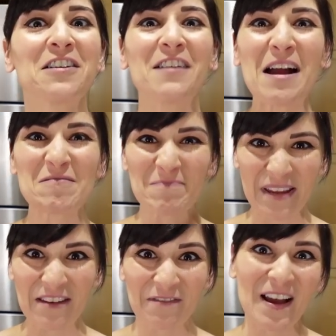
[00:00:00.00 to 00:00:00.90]
ground
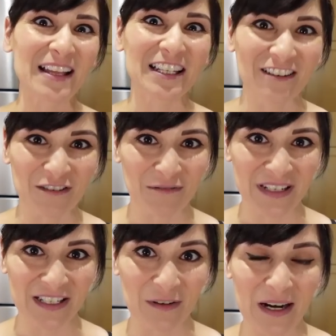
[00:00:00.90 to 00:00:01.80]
beef at the grocery
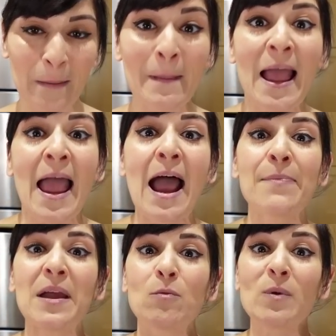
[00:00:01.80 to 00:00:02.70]
store
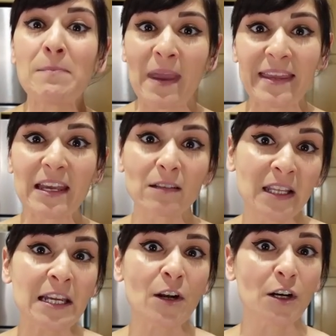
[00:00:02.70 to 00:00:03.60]
and then we make it
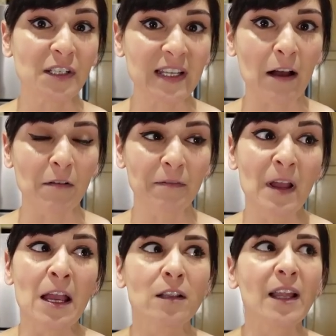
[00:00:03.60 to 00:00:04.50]
lean ourselves
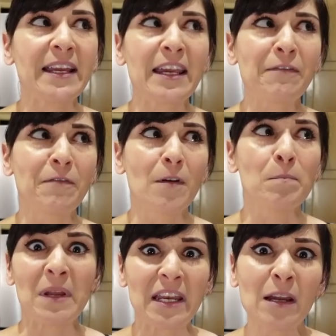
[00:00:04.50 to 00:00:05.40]
like if
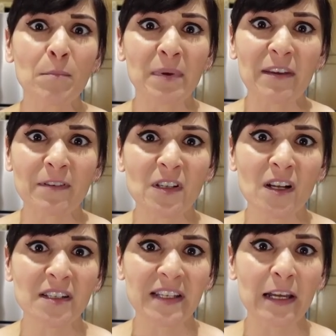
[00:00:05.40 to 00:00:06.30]
medium beef is
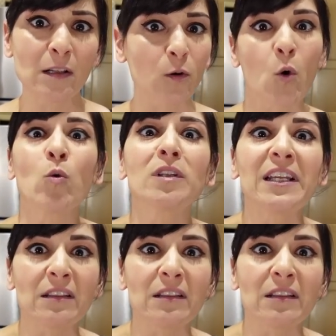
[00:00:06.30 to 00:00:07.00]
on sale or only